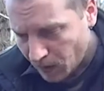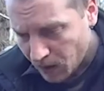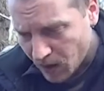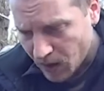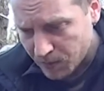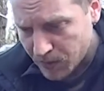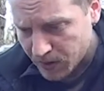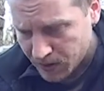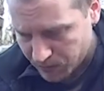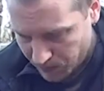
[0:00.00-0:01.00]
But it
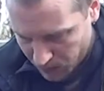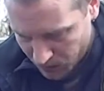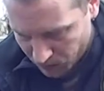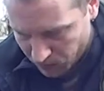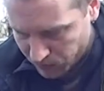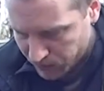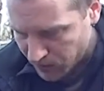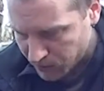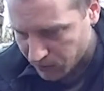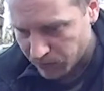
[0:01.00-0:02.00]

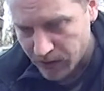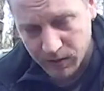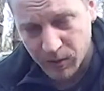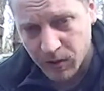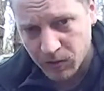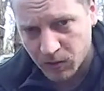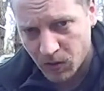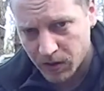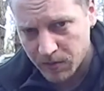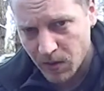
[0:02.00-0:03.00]
seems a reasonably good
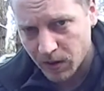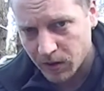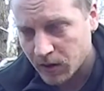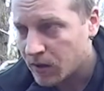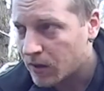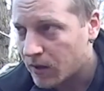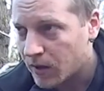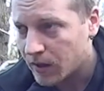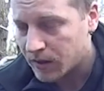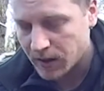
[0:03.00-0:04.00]
quality mic,
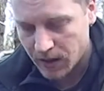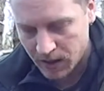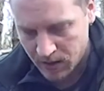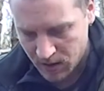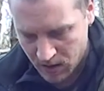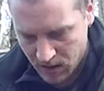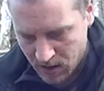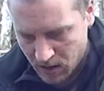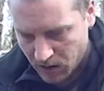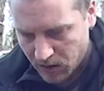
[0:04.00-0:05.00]
and
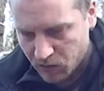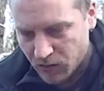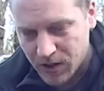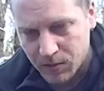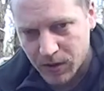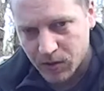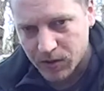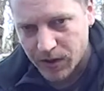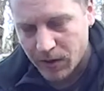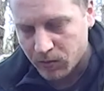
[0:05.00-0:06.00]
gives reasonably good
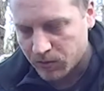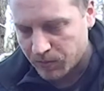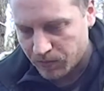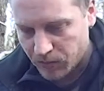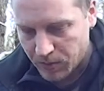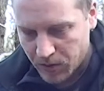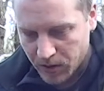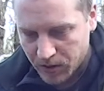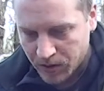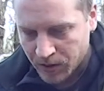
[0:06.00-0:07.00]
sound
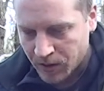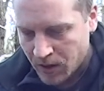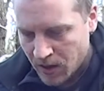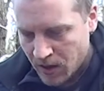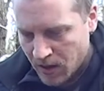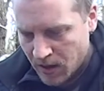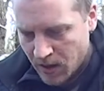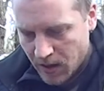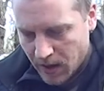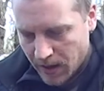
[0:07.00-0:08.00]
reproduction.
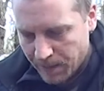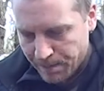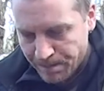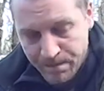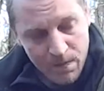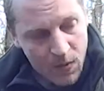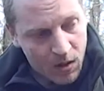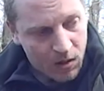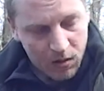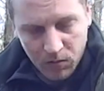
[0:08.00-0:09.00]

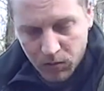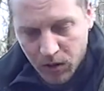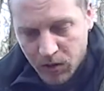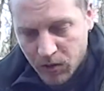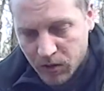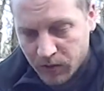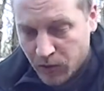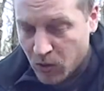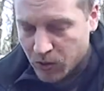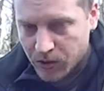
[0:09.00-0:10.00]
Of
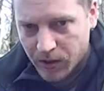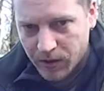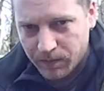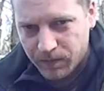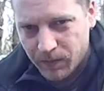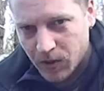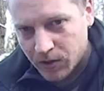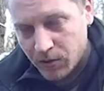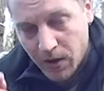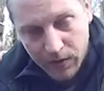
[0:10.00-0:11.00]
course, I
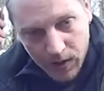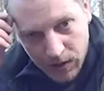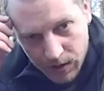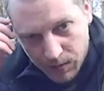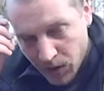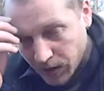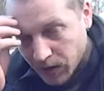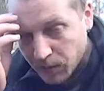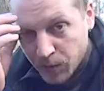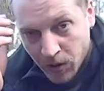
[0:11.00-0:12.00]
do have a mic
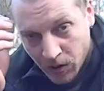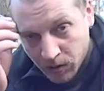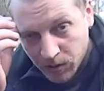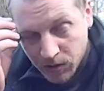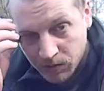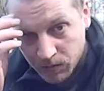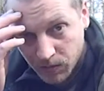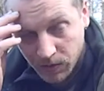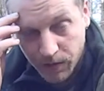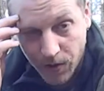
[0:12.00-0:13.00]
input on
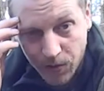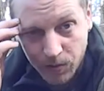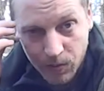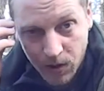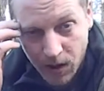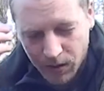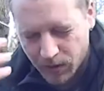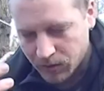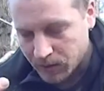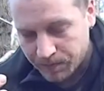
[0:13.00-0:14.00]
the phone,
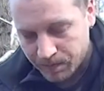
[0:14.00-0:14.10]
on the